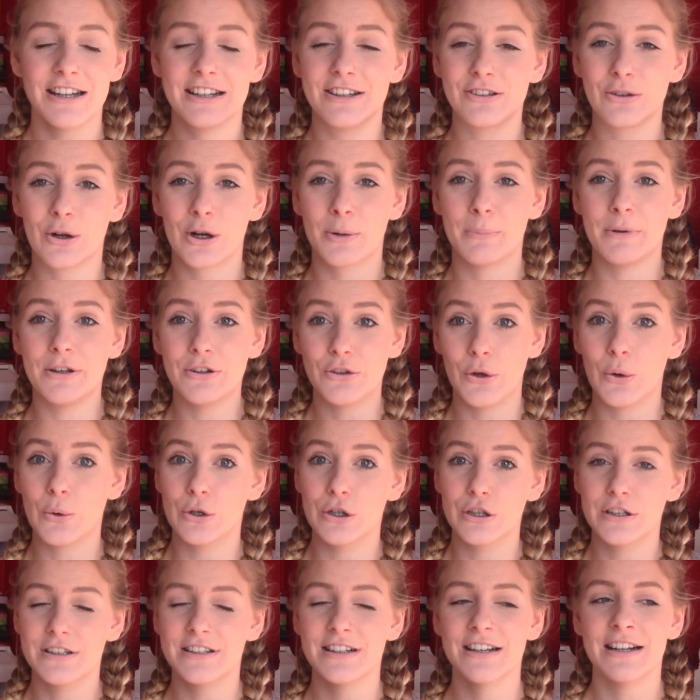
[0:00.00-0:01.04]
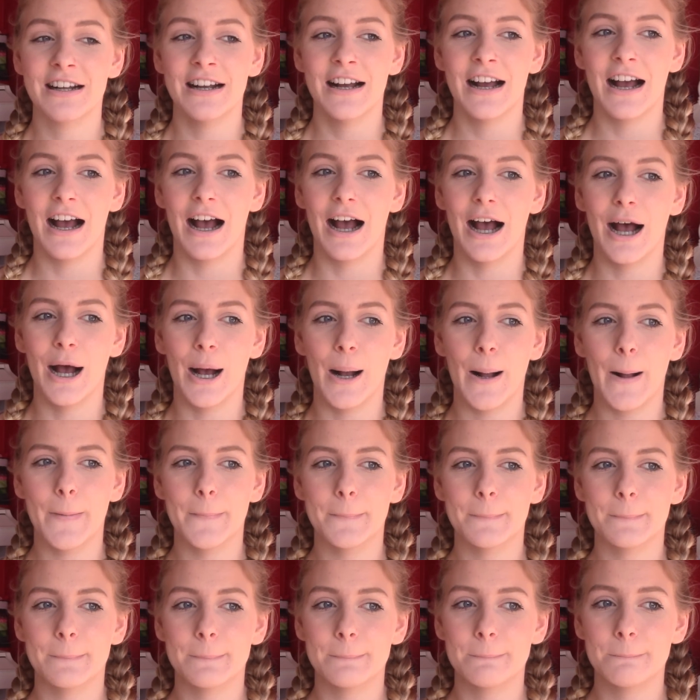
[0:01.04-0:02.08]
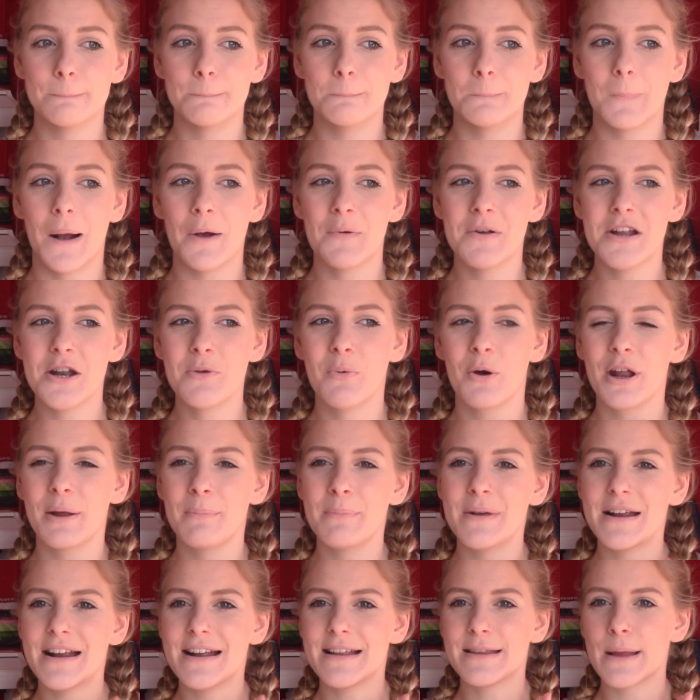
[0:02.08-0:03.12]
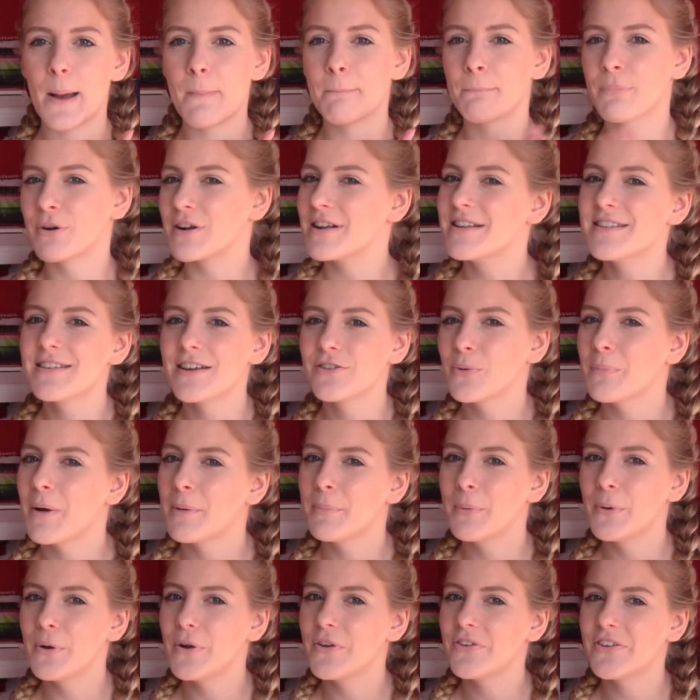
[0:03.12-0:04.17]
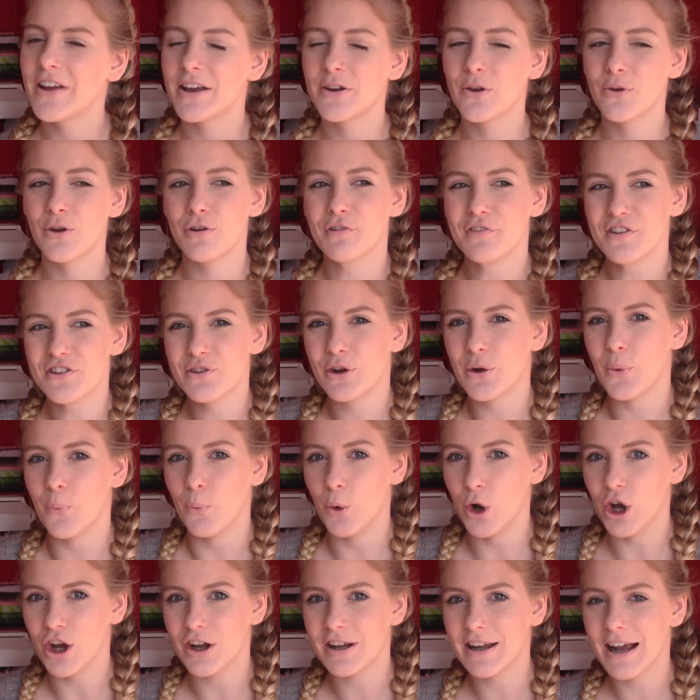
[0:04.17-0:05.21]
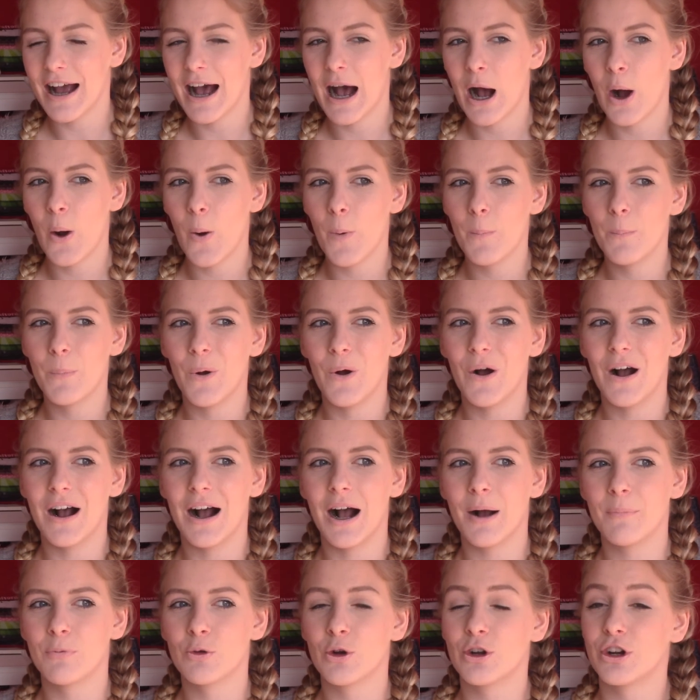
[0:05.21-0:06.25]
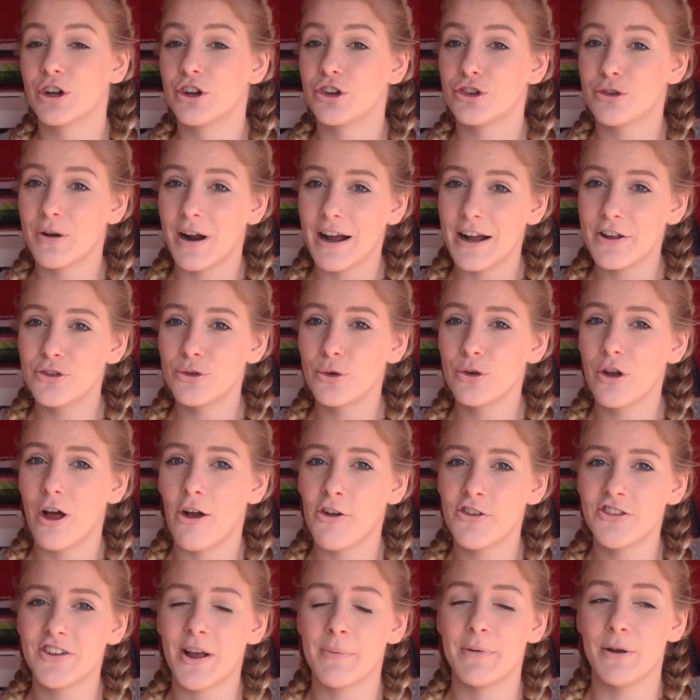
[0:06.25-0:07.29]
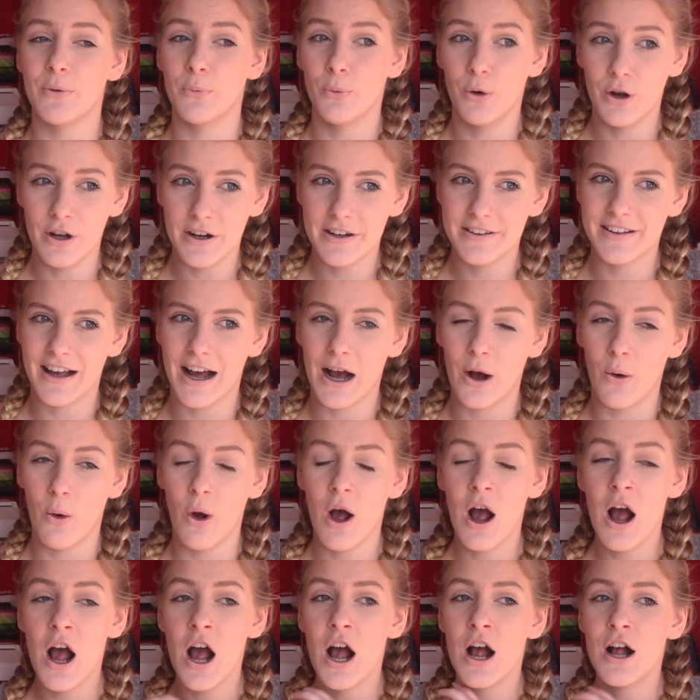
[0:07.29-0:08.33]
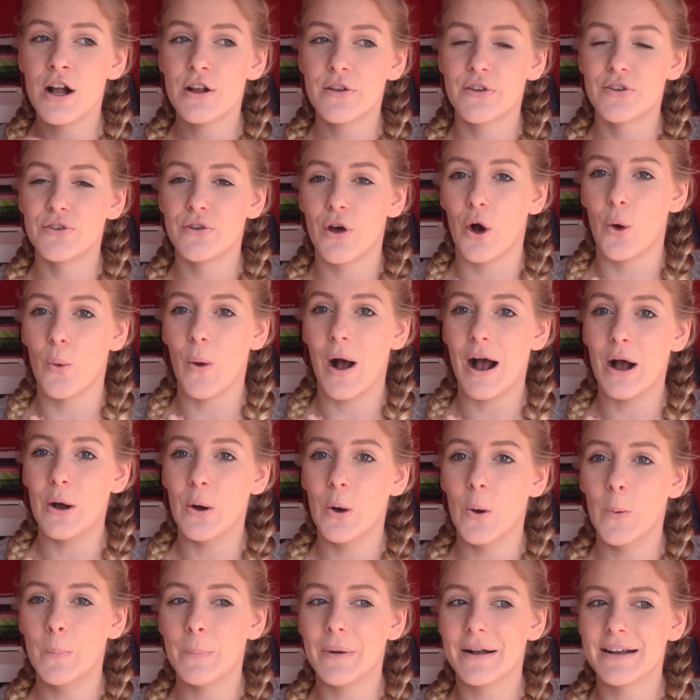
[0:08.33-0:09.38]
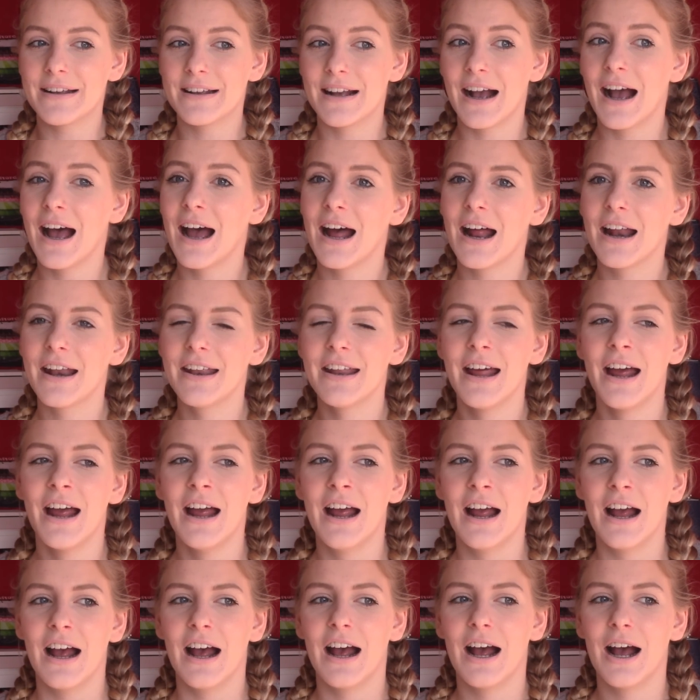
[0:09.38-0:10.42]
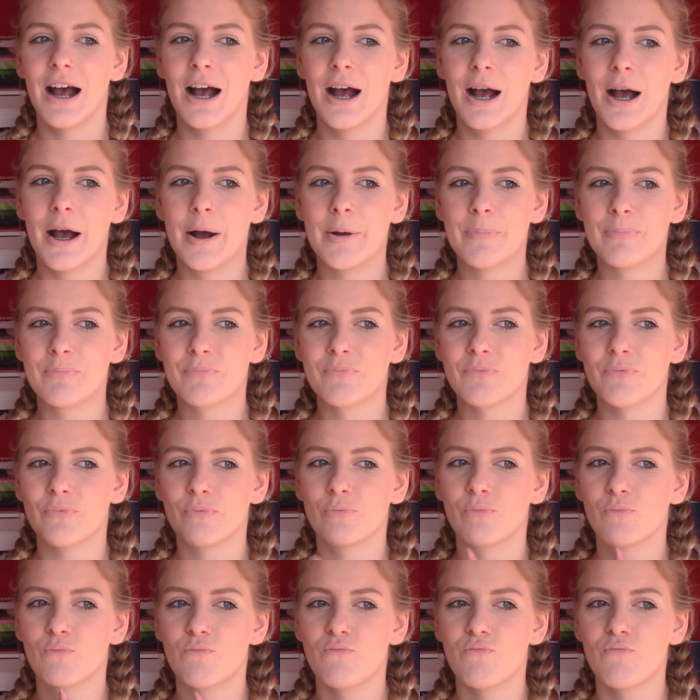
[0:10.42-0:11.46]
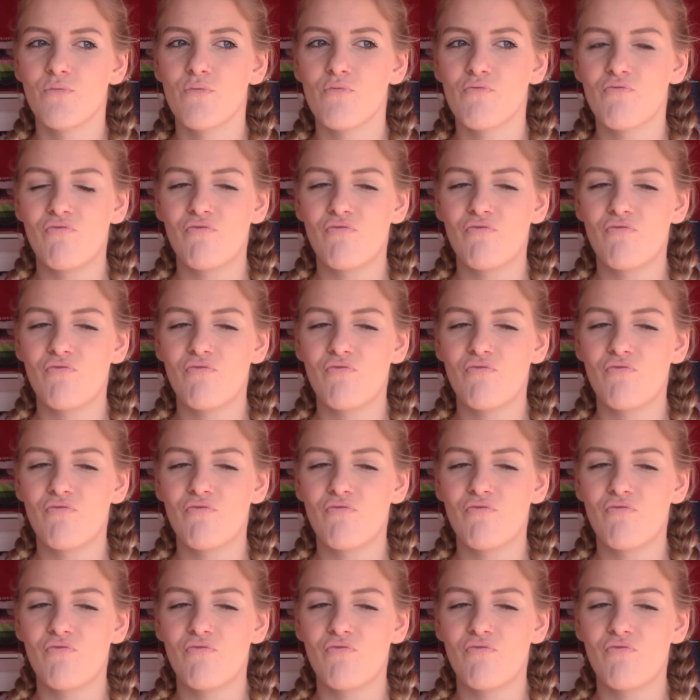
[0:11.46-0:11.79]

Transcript: It's going to be so good. I really want to meet a princess on my birthday. I don't know if it's going to work out, but I'm going to try to. Last time it worked out, so I hope I can. And